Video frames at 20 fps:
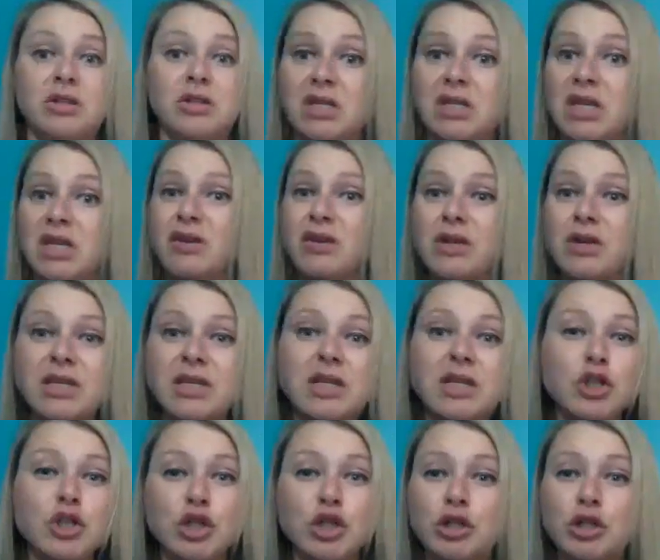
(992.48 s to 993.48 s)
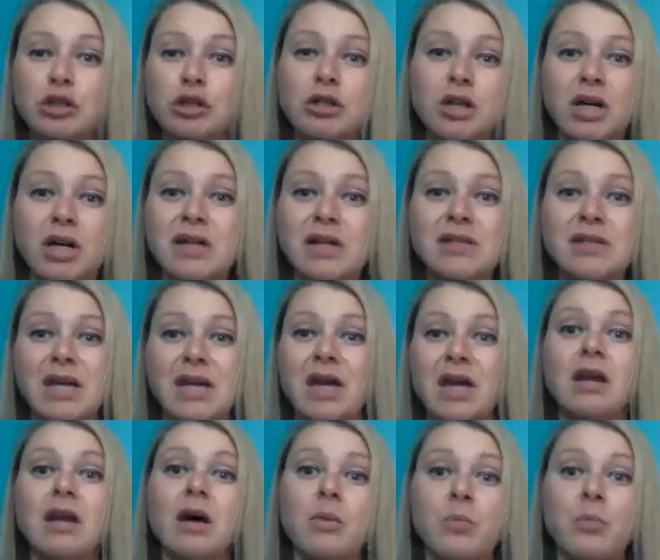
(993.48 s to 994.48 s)
decreasing the sugar
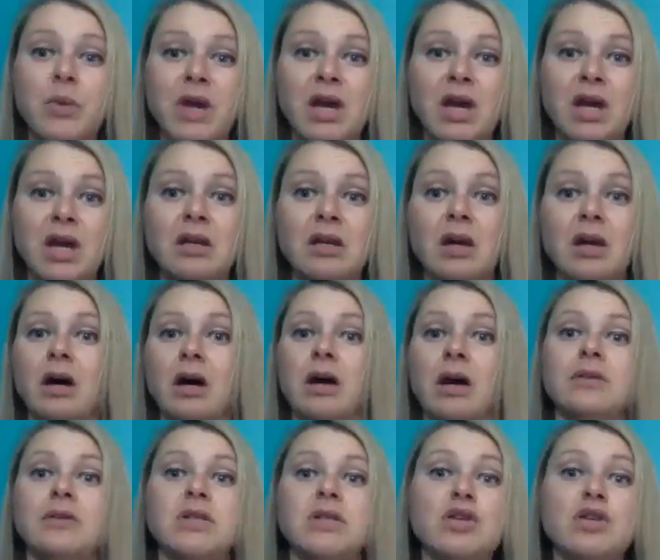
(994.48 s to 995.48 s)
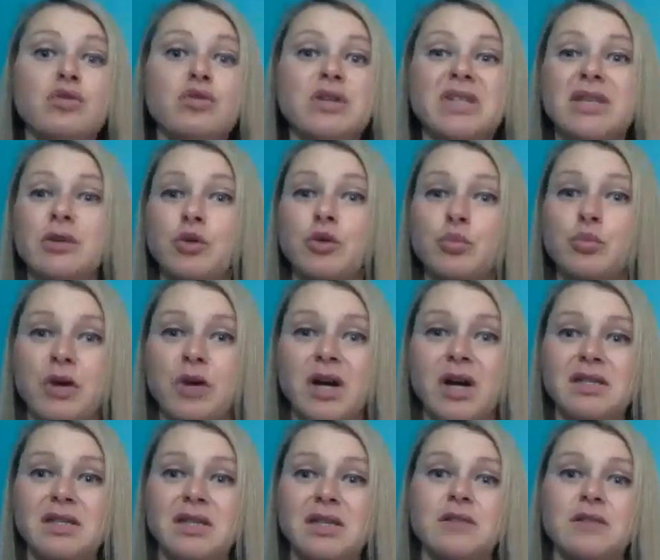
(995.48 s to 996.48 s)
content a bit, decreasing those
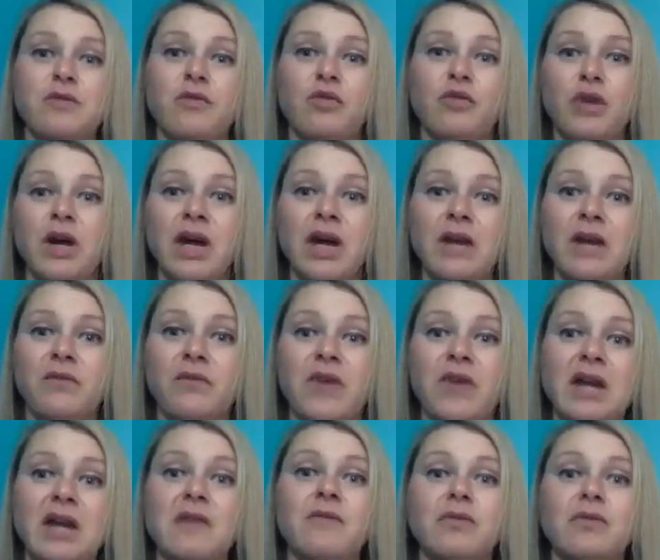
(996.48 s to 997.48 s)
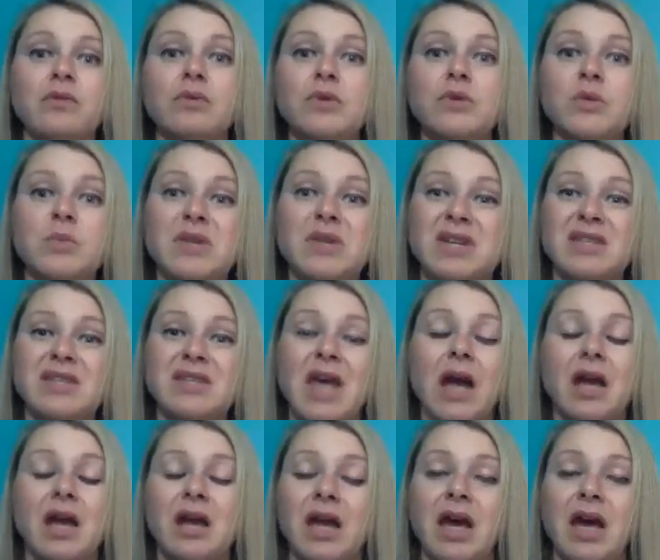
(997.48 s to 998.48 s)
processed fried fatty foods, because
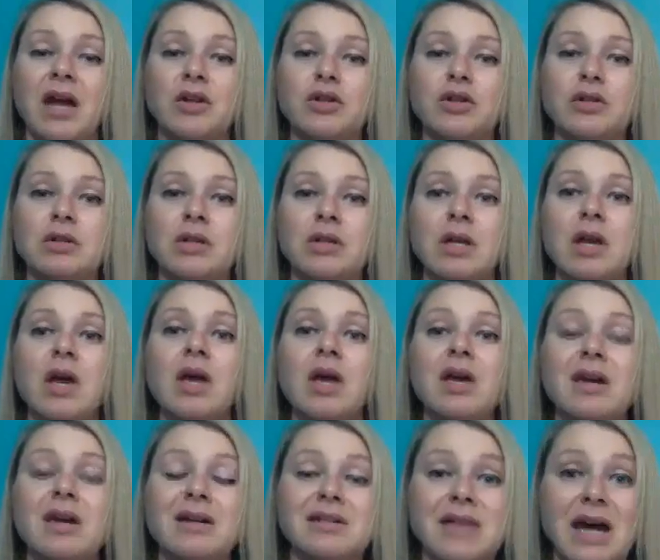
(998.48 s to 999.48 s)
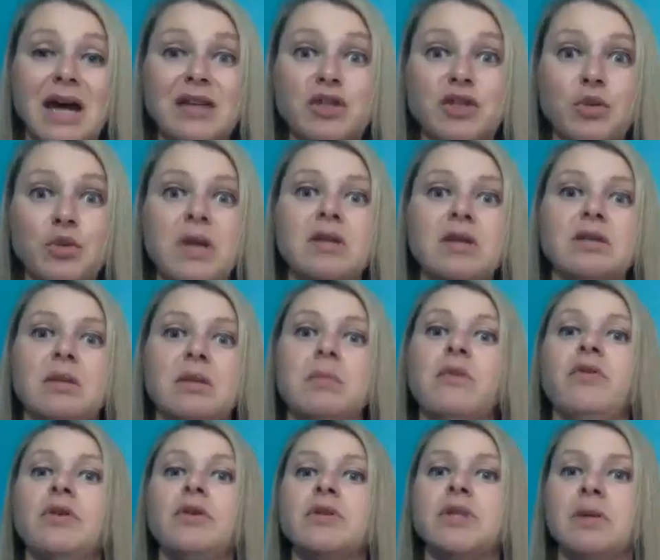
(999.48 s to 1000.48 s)
that can actually exacerbate some
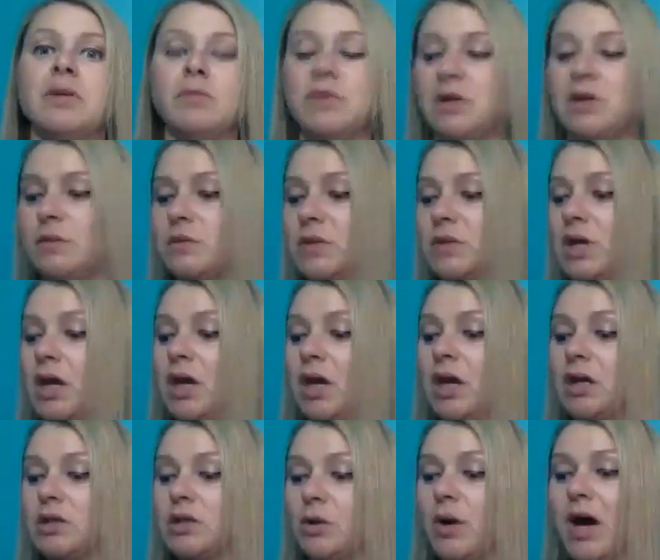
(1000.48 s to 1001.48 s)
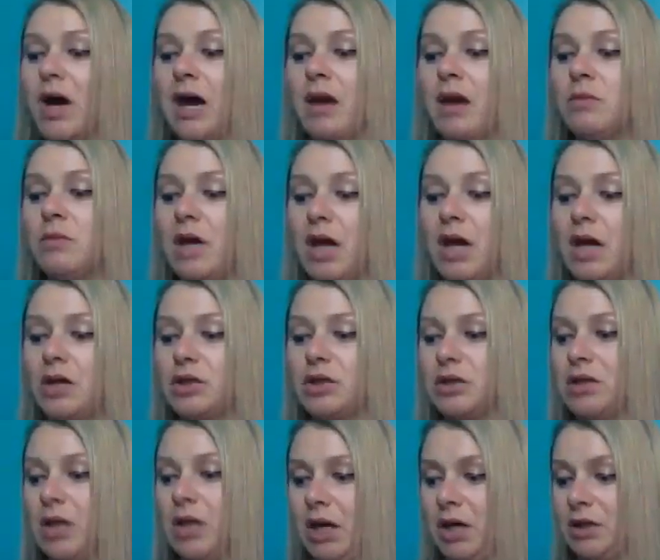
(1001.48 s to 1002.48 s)
of your symptoms. So I'm
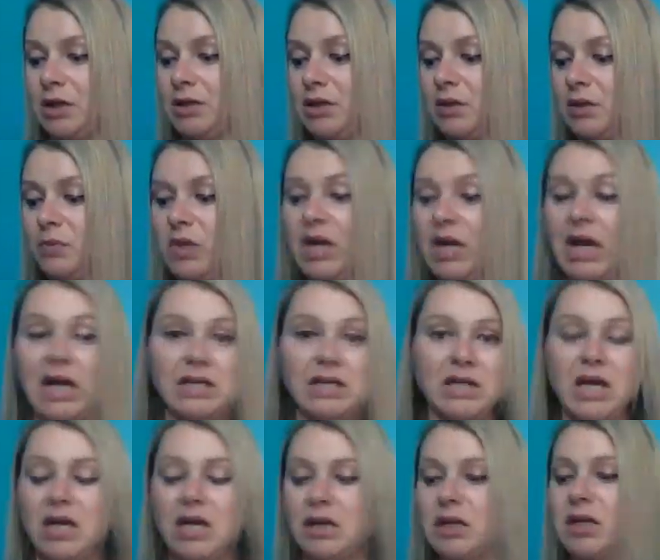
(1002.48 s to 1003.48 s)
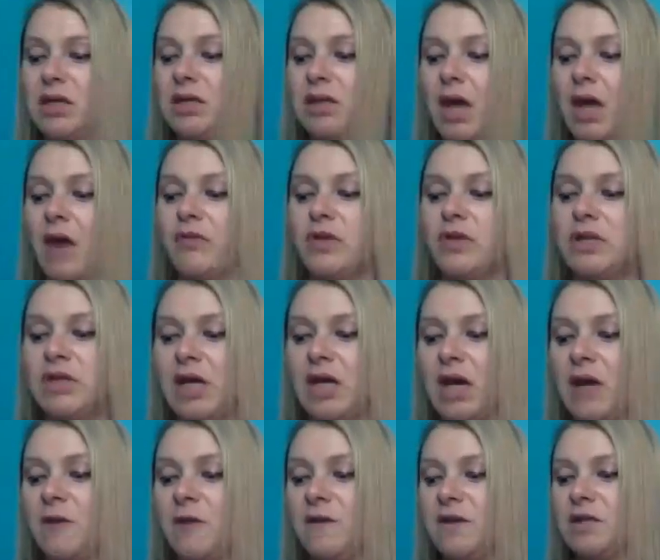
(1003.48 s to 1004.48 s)
actually on something, I take these every
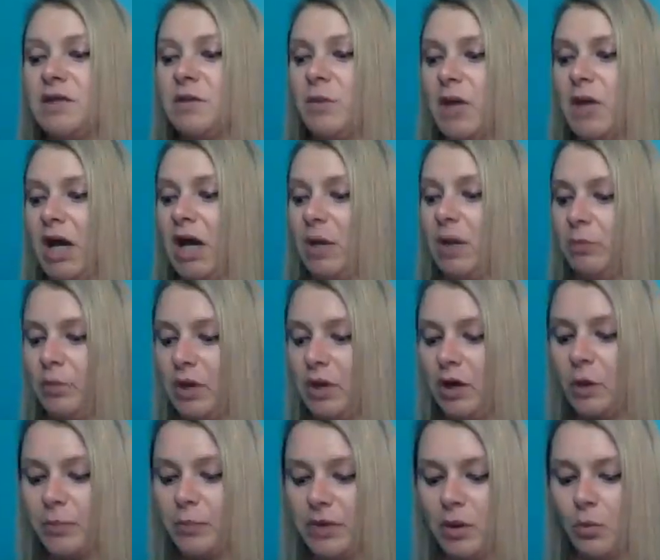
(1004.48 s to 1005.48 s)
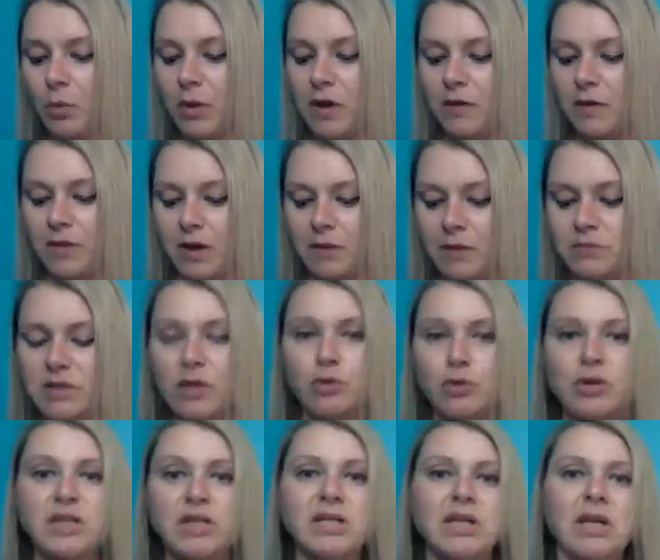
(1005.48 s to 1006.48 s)
day. These have been helping with
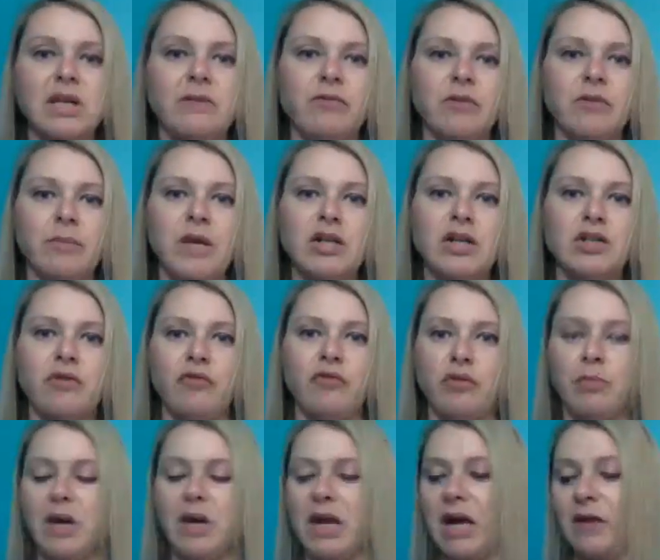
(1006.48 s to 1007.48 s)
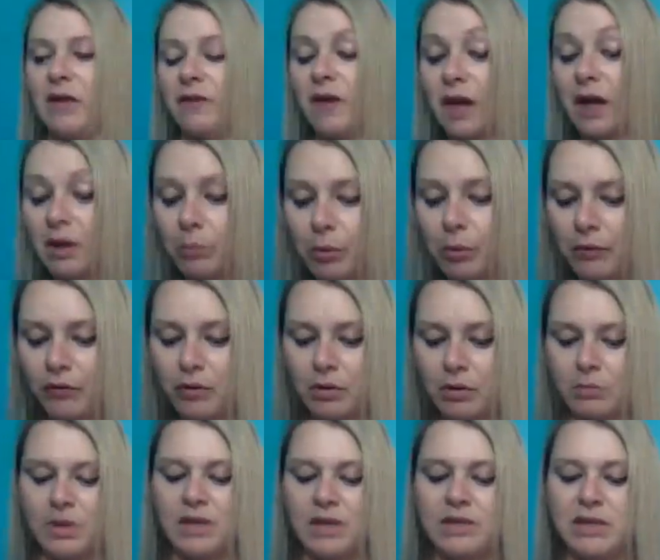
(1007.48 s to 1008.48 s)
decreasing inflammation for my athletic
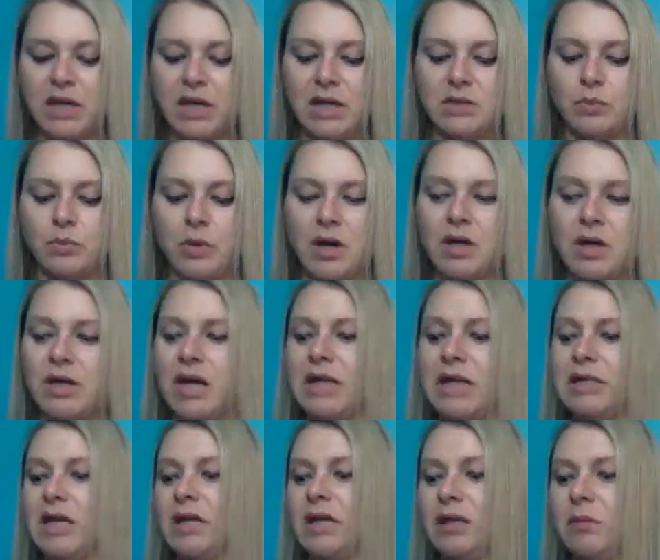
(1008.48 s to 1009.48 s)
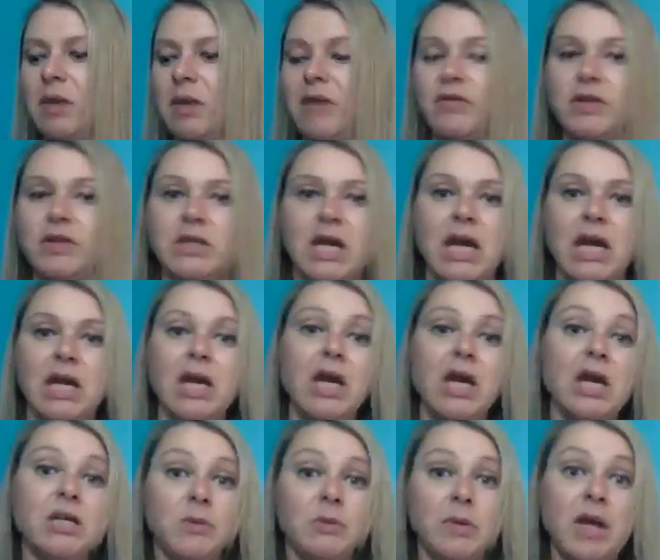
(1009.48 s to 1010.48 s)
performance as well, and I take them every day.
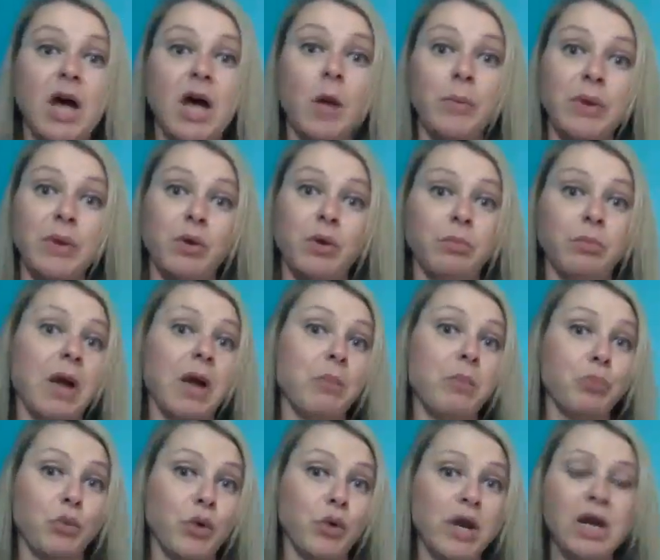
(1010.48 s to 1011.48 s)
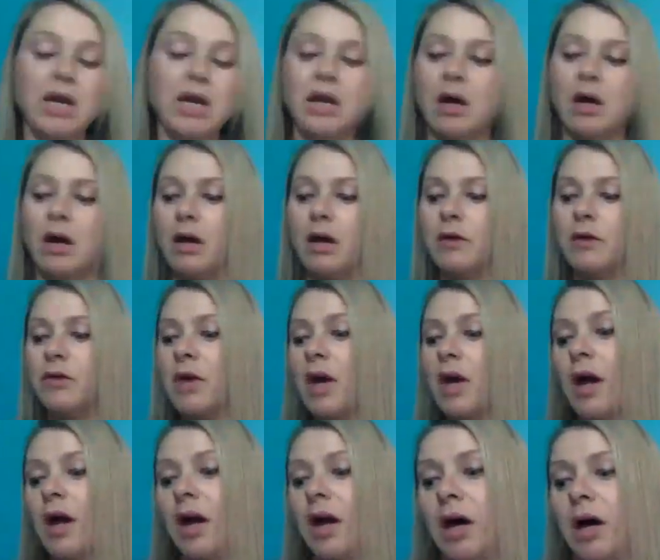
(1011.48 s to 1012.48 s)
It's been helping with my brain health.
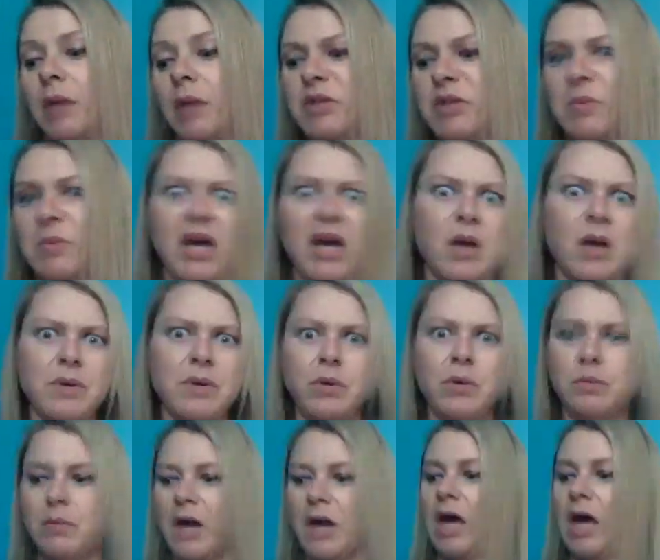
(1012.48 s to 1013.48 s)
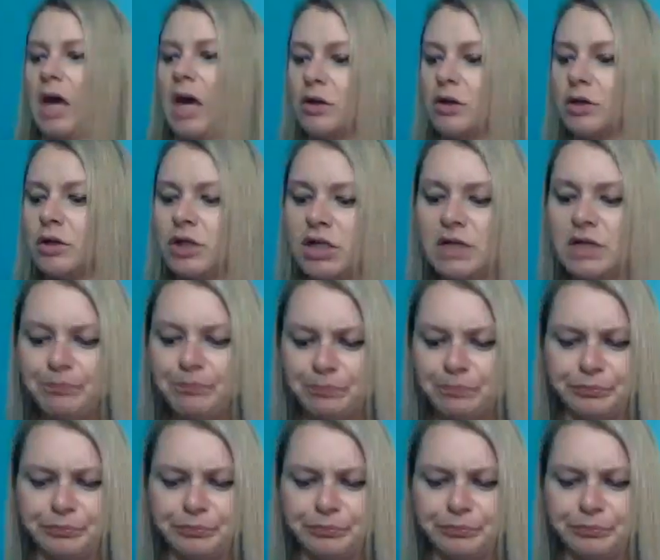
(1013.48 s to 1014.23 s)
It's been helping with my energy.